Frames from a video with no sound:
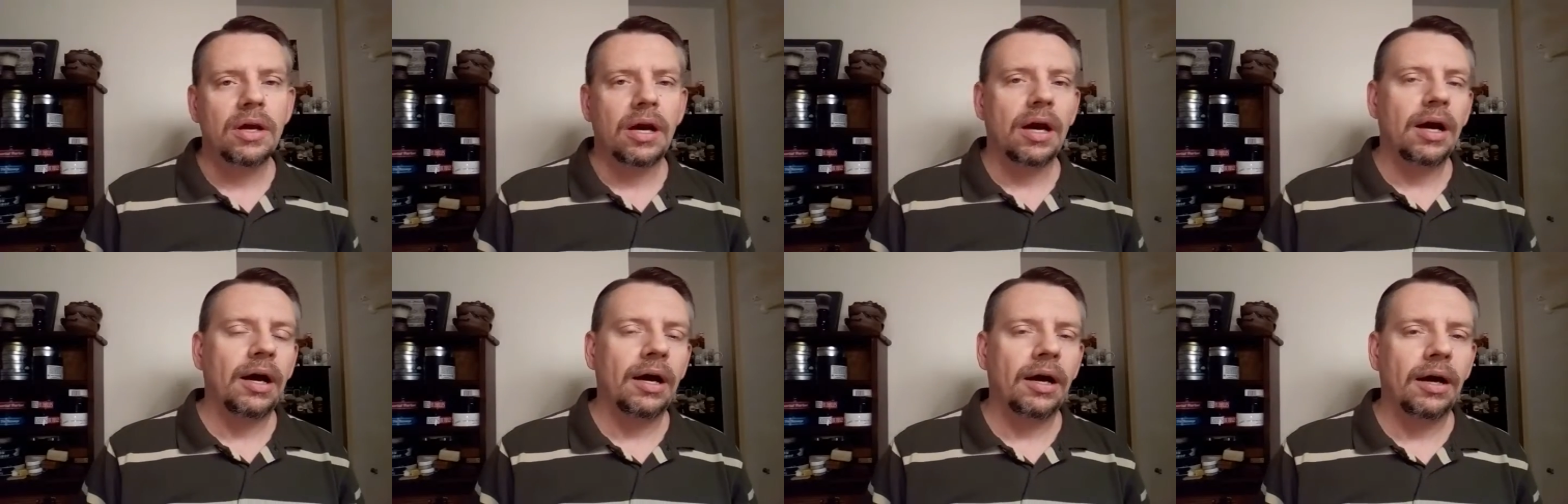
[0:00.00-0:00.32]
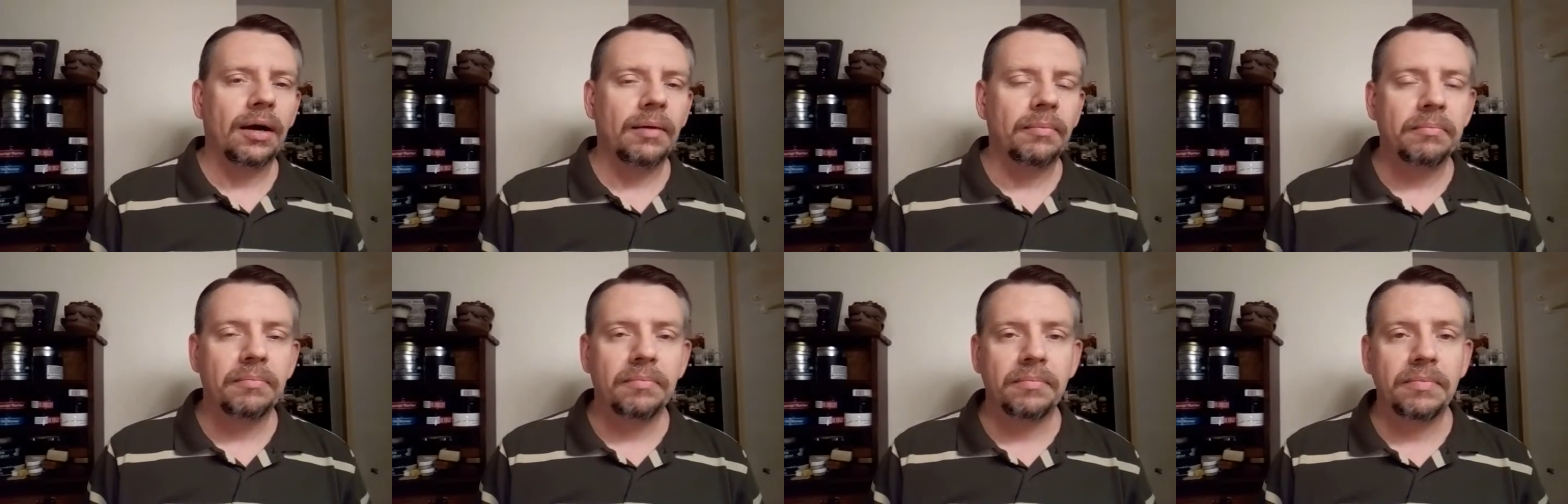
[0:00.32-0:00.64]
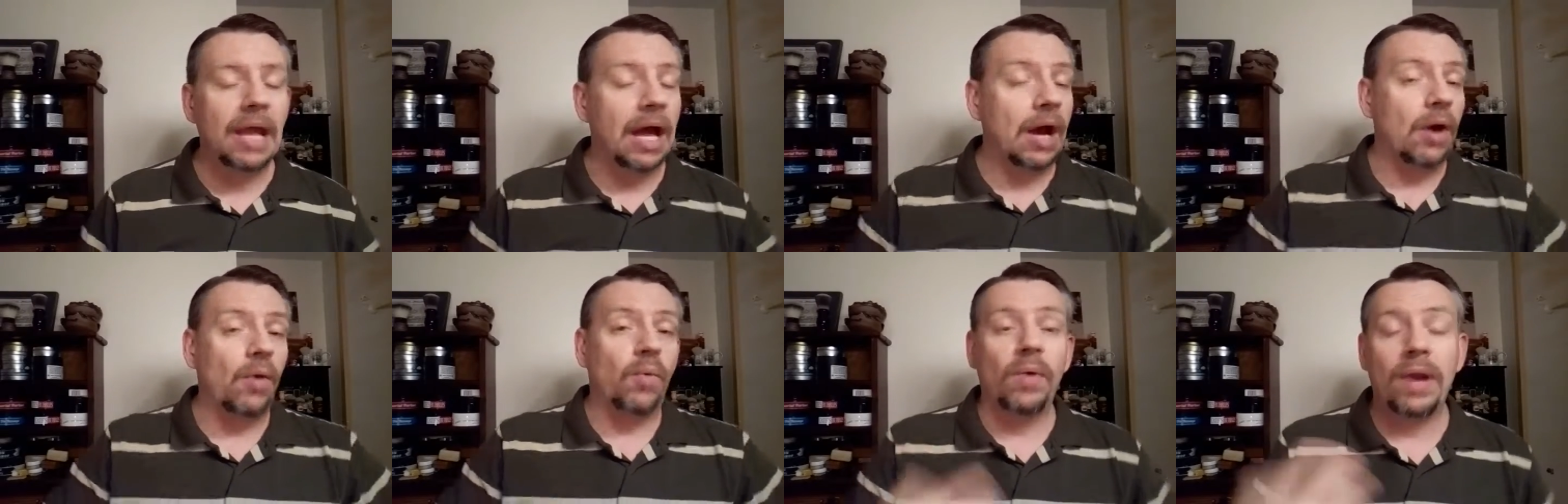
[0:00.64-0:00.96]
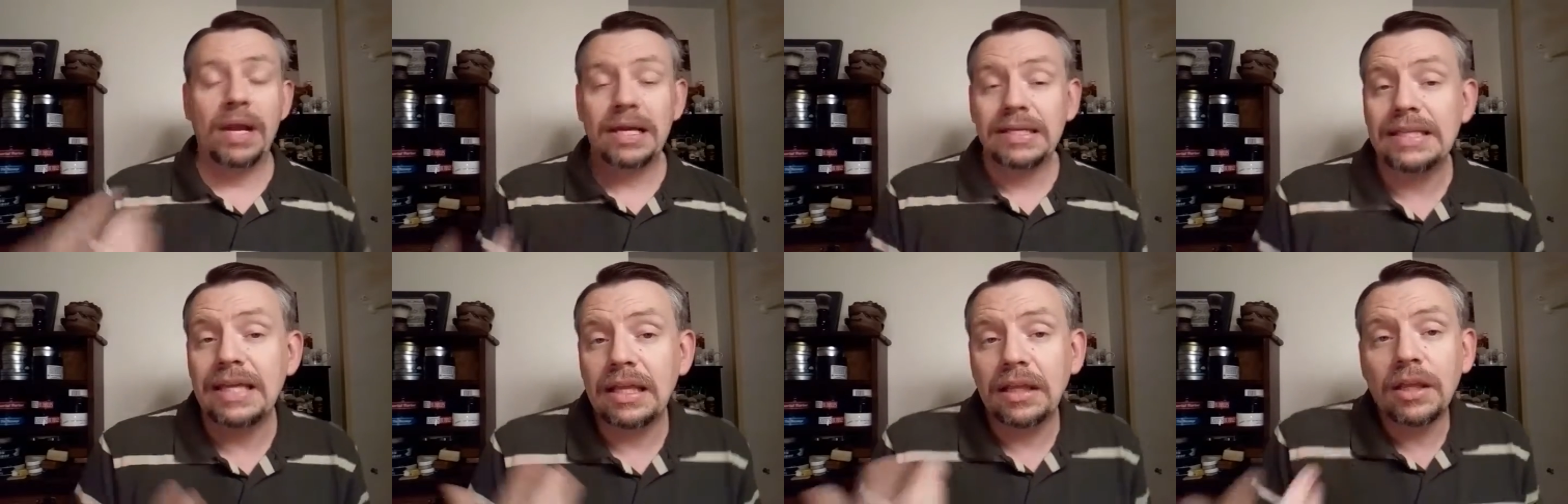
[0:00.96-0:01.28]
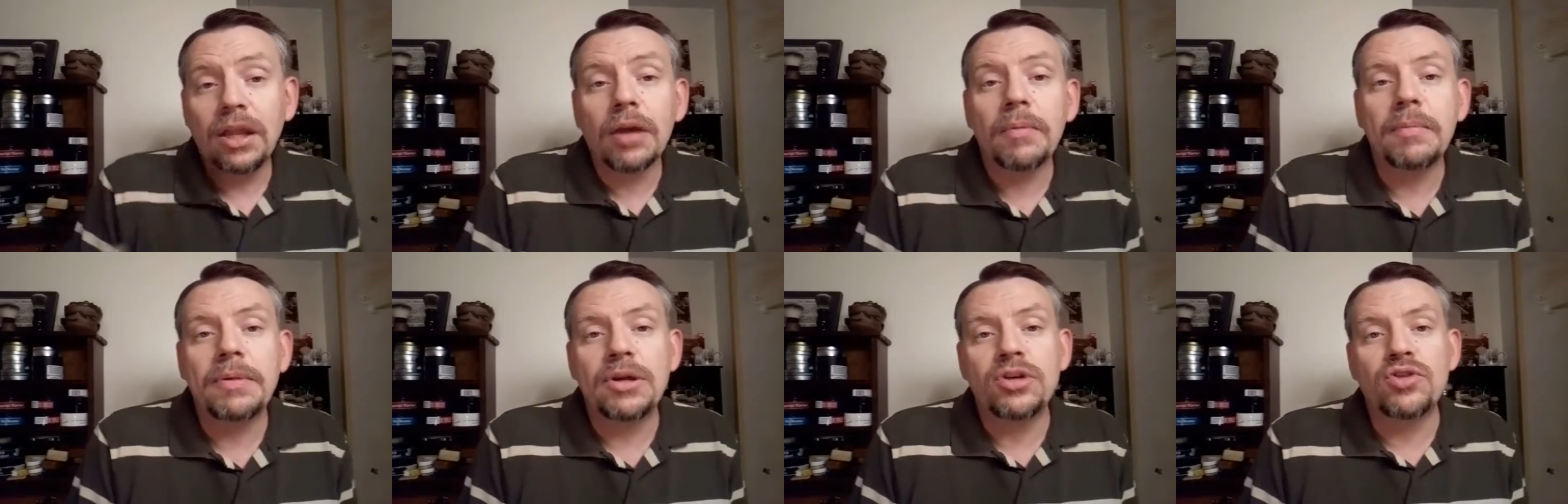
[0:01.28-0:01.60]
Now, when I say a
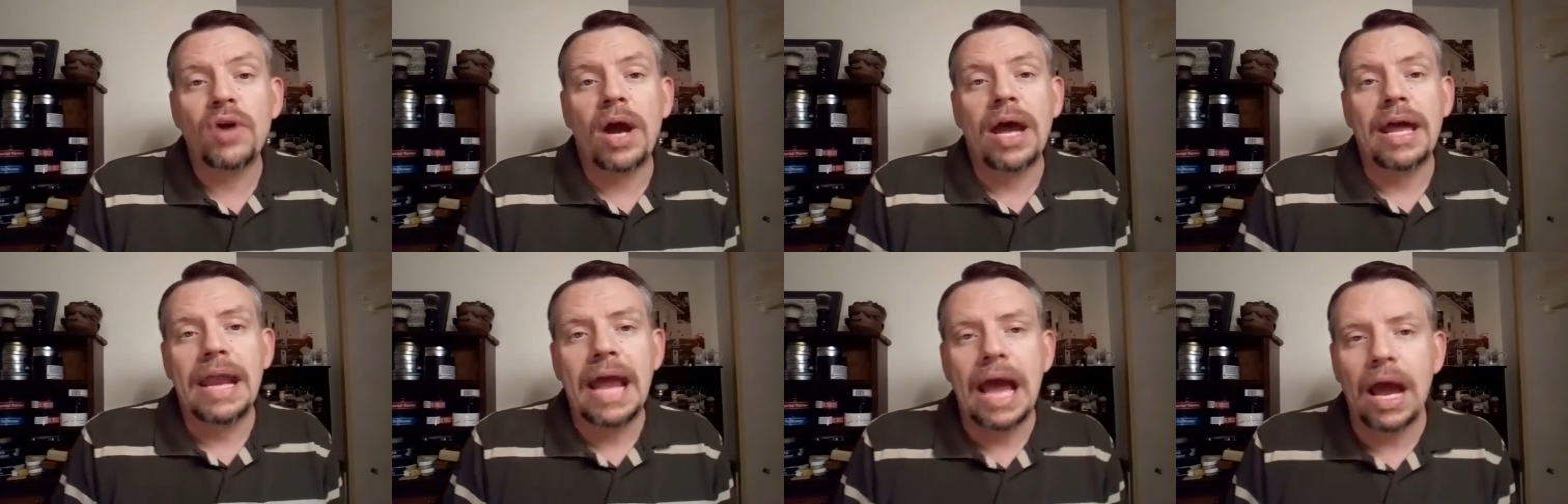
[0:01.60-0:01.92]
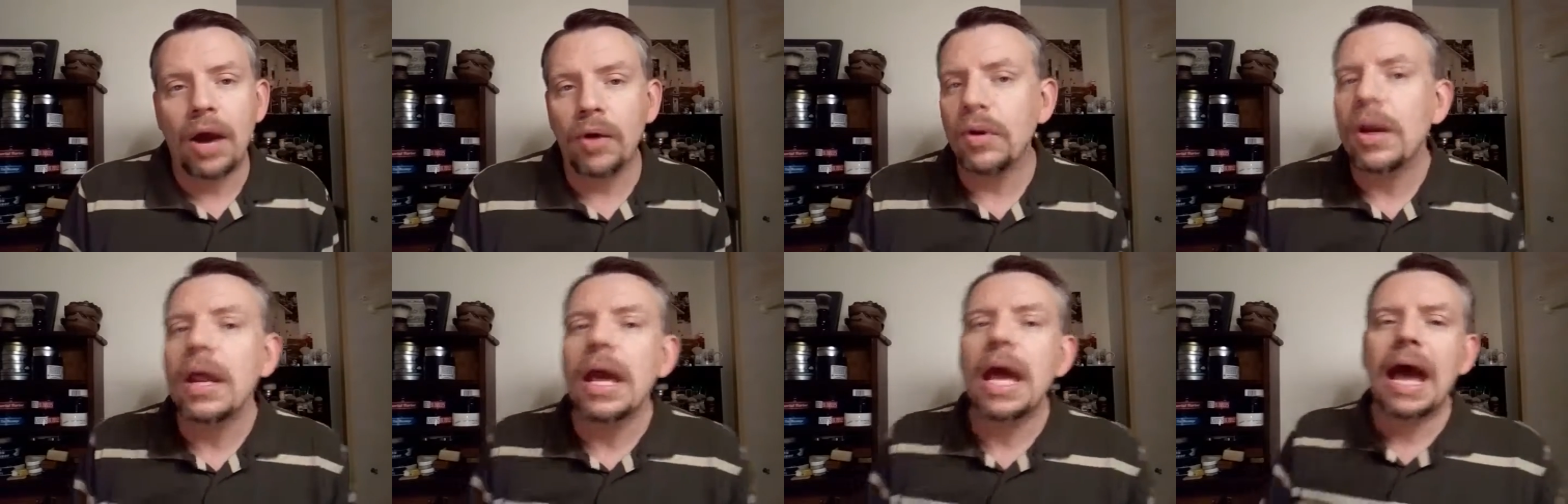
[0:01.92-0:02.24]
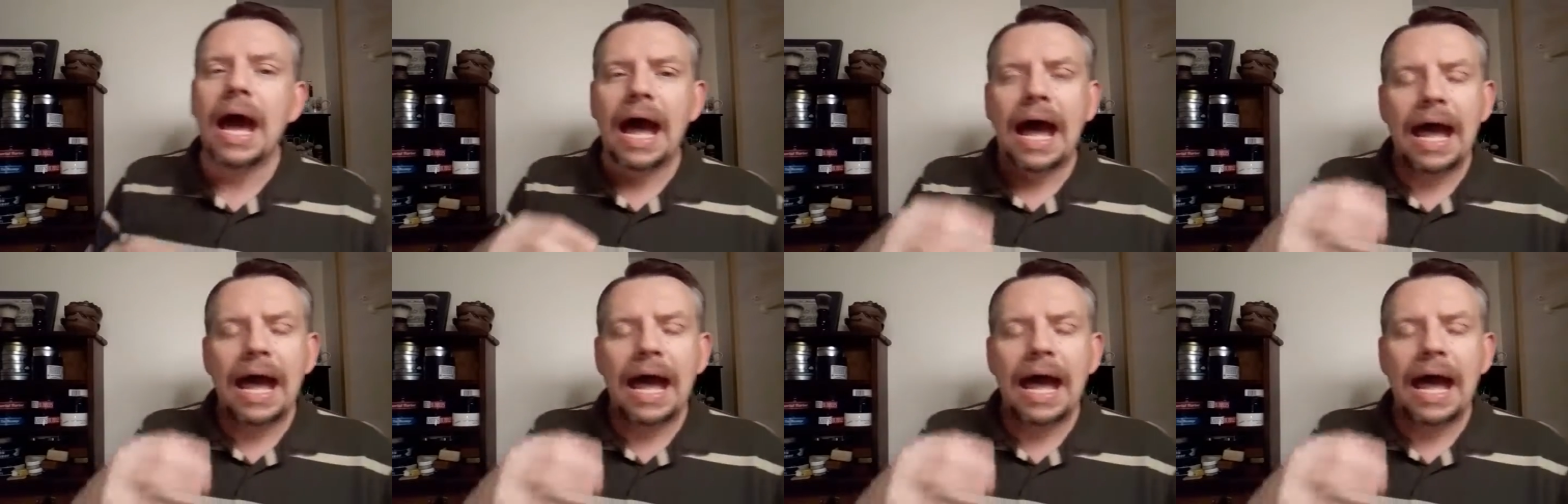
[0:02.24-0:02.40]
little bit dried out,